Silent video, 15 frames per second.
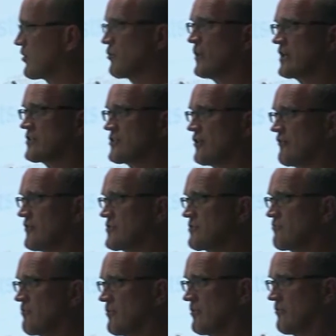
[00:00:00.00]
quick service,
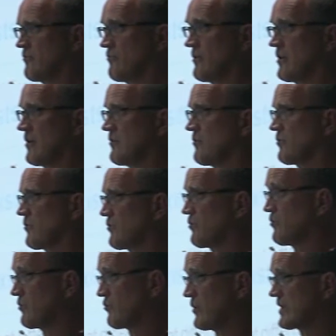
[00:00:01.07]

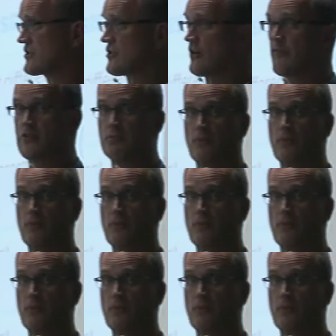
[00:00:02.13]
quick service